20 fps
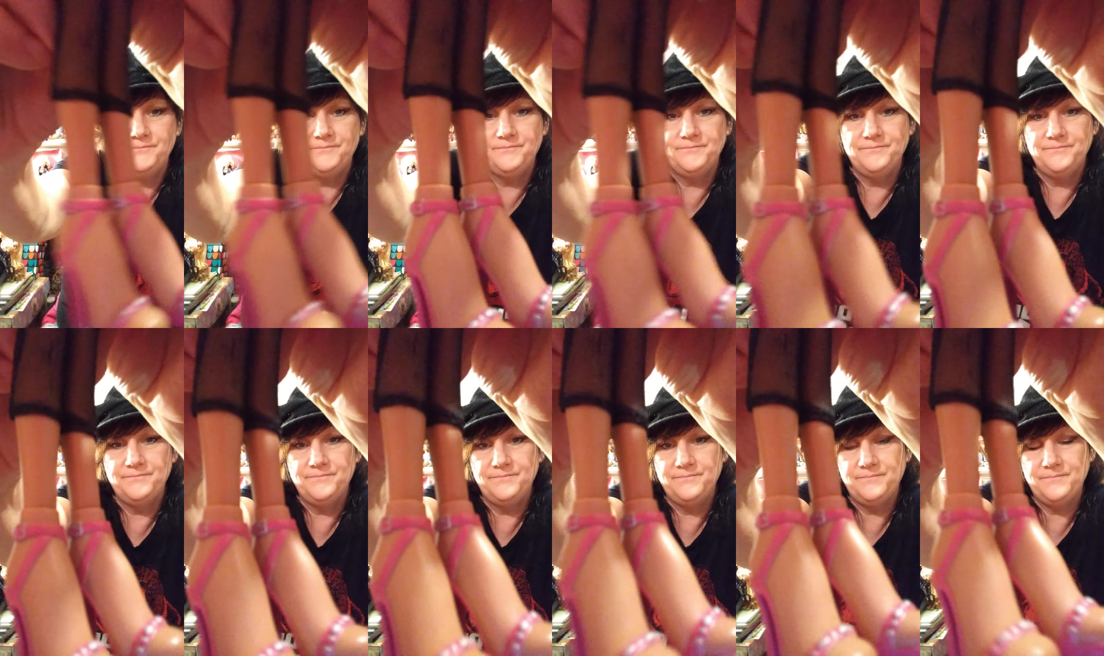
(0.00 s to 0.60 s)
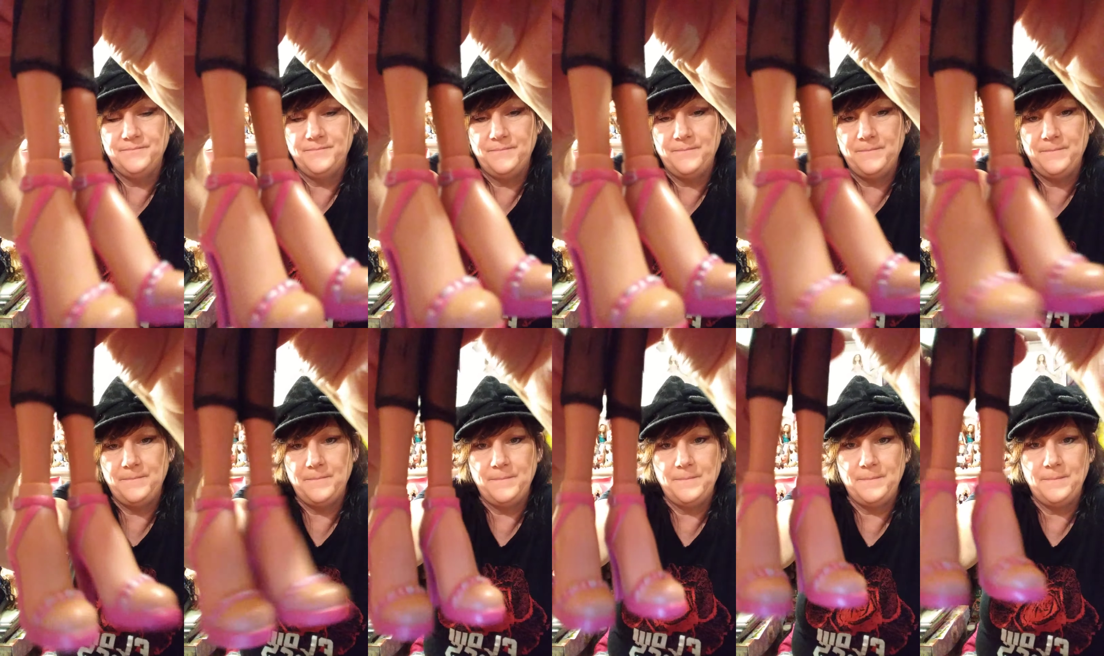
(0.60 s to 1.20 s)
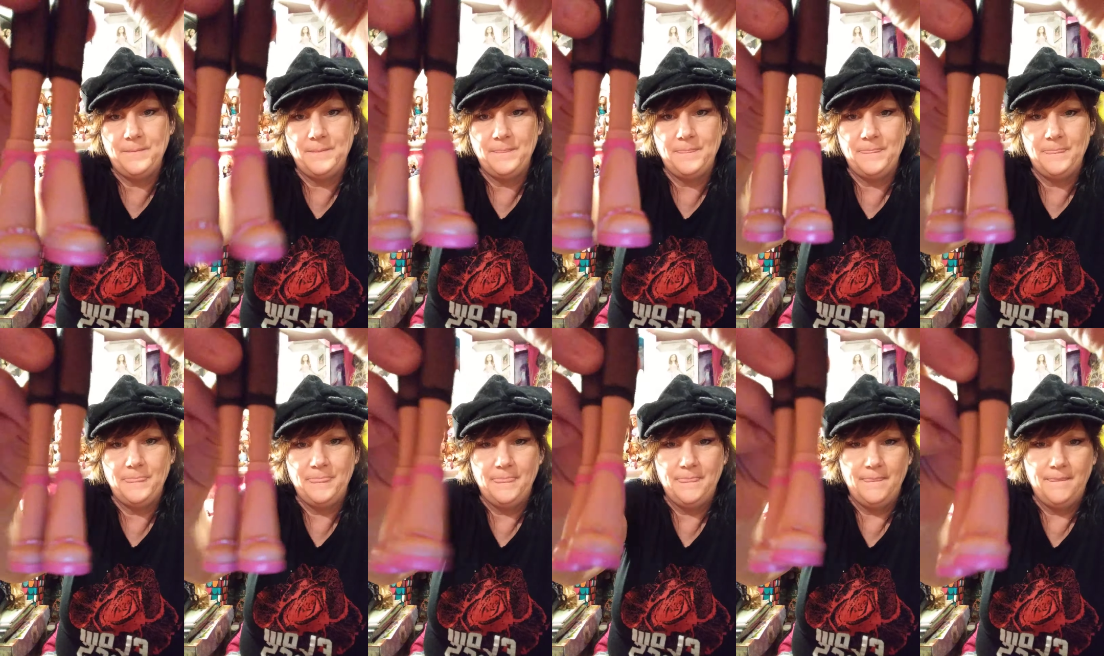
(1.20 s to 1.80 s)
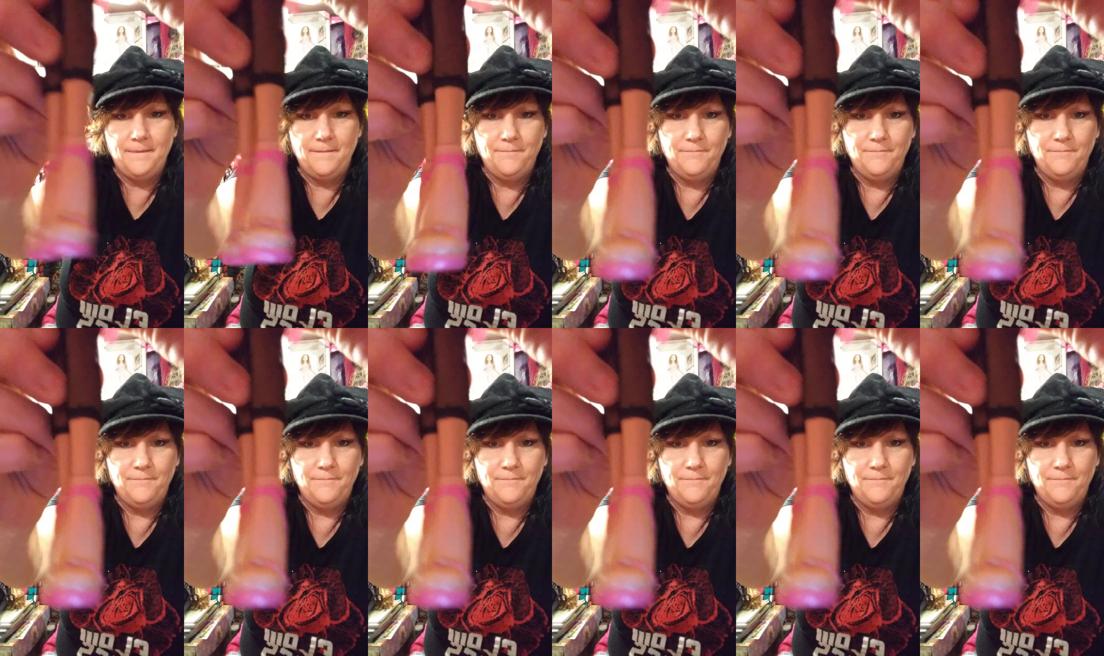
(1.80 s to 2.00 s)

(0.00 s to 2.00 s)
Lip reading: Nothing is said.